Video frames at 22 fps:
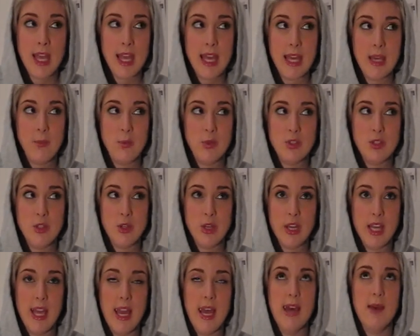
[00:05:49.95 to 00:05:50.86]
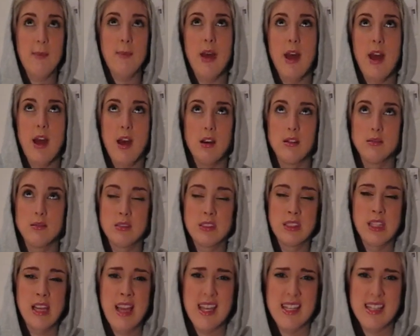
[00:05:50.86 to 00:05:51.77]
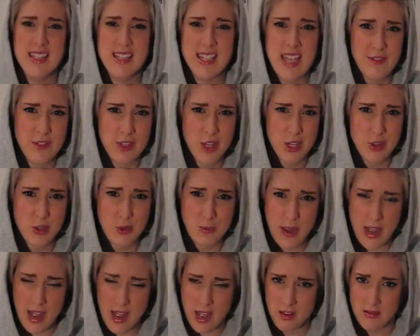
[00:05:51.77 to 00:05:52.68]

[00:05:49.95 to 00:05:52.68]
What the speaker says: it was looking at about £700,